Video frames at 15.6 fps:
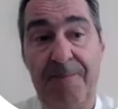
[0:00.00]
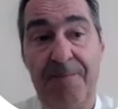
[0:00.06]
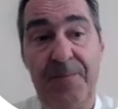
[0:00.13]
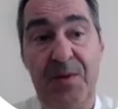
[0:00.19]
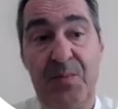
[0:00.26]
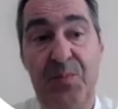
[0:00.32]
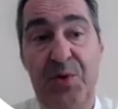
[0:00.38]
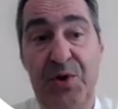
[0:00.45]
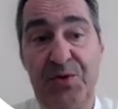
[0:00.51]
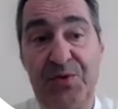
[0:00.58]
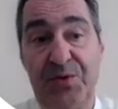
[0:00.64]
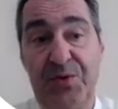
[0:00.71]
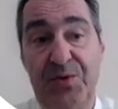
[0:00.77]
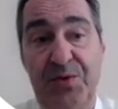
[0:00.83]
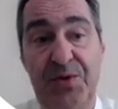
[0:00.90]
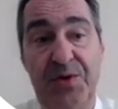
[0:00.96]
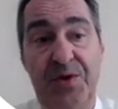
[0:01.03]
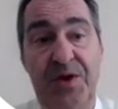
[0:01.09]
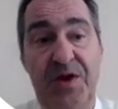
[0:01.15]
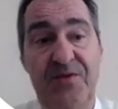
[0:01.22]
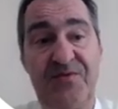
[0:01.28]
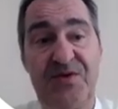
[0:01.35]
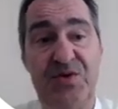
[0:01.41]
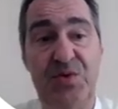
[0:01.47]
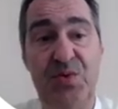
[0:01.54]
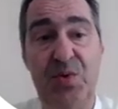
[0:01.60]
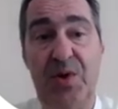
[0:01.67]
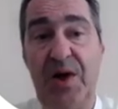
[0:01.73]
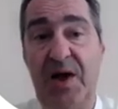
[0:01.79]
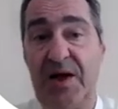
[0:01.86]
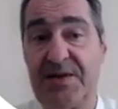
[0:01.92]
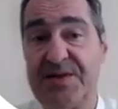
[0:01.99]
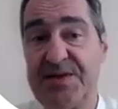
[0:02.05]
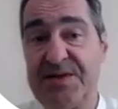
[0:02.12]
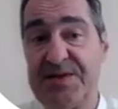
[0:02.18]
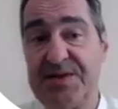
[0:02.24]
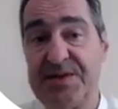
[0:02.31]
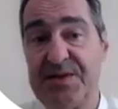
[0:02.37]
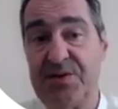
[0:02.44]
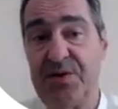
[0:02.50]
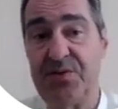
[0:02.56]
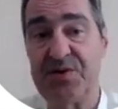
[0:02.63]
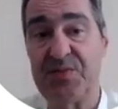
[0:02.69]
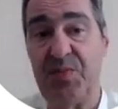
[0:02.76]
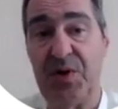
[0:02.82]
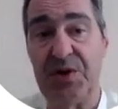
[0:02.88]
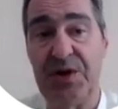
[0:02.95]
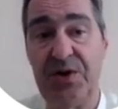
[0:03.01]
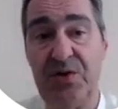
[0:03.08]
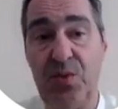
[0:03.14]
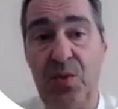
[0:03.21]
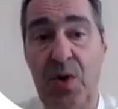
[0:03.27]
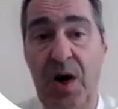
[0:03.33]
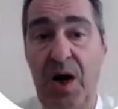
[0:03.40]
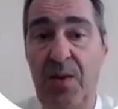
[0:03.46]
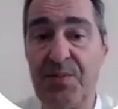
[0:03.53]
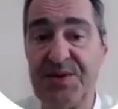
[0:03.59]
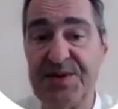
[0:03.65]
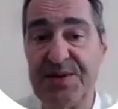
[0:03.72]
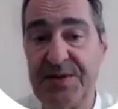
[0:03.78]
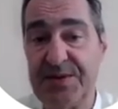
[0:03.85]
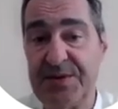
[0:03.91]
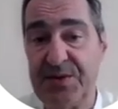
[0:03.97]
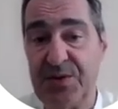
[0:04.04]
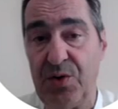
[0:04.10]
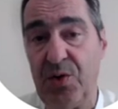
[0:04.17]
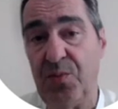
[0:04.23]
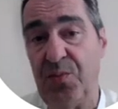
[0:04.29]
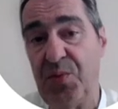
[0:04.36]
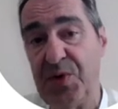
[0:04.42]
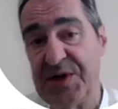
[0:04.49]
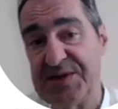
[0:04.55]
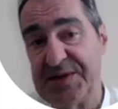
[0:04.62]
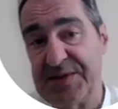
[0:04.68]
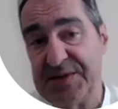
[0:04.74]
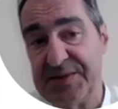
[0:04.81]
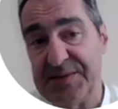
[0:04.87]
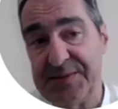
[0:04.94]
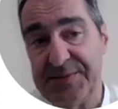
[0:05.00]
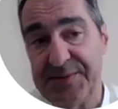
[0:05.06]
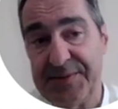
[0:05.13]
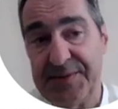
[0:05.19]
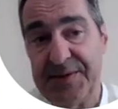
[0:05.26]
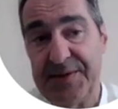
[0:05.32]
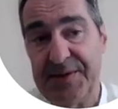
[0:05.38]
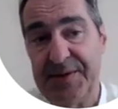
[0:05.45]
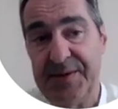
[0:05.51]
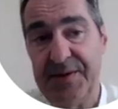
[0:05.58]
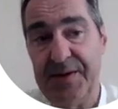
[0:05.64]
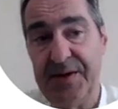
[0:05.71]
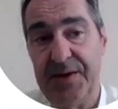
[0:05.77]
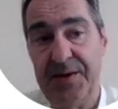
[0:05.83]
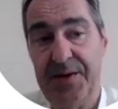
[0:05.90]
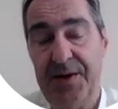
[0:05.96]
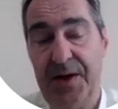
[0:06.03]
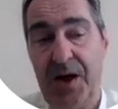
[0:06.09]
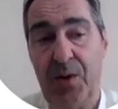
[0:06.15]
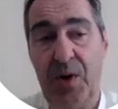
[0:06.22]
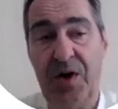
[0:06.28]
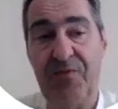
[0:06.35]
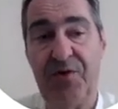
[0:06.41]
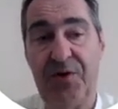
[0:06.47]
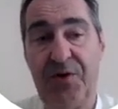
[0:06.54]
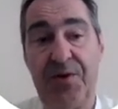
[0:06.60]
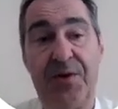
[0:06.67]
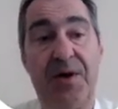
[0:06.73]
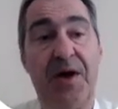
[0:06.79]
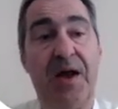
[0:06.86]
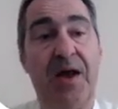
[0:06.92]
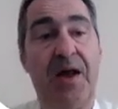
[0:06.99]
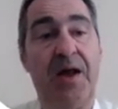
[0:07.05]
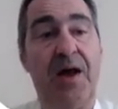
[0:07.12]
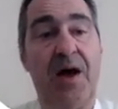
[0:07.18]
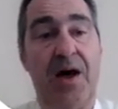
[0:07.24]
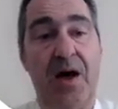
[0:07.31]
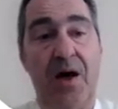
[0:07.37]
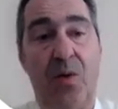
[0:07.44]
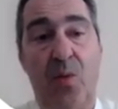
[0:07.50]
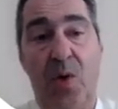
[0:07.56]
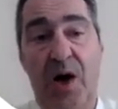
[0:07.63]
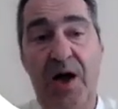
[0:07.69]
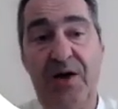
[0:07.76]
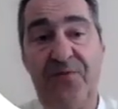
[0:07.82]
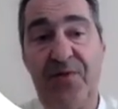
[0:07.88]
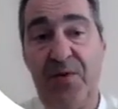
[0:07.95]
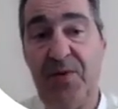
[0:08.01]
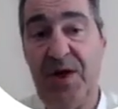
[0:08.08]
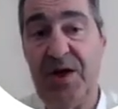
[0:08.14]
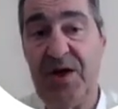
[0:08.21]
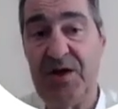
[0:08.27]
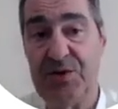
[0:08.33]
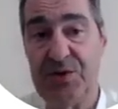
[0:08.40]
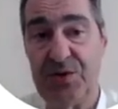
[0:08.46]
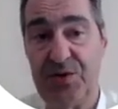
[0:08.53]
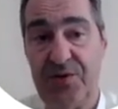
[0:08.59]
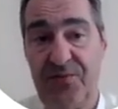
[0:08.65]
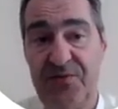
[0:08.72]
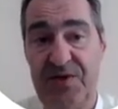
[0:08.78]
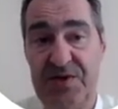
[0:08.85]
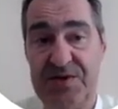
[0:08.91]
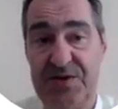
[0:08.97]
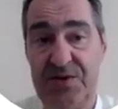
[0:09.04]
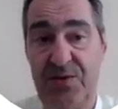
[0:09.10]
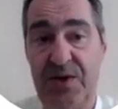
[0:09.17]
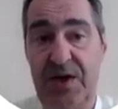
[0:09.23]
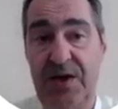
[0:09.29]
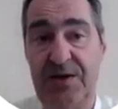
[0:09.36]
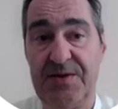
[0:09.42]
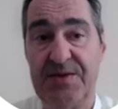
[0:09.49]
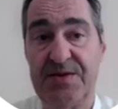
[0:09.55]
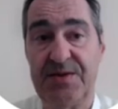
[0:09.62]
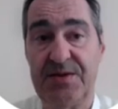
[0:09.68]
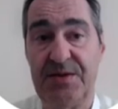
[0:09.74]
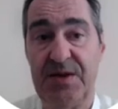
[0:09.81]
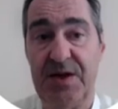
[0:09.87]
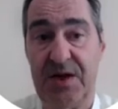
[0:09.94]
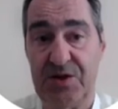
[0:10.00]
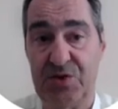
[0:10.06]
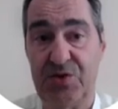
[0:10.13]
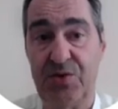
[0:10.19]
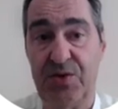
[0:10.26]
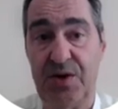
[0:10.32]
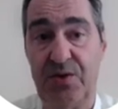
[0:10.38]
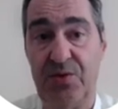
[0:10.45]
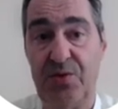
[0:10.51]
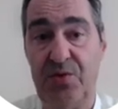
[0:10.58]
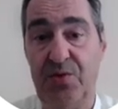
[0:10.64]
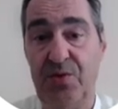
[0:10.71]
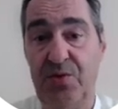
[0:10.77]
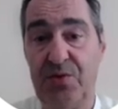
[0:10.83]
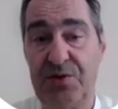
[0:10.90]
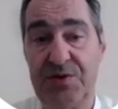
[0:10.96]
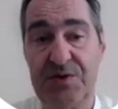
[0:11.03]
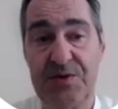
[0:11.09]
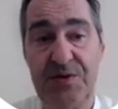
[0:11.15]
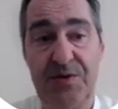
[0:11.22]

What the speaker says: The protocol gives 2 classes corresponding to absent or present. However, a wide variation of these traits naturally occurs.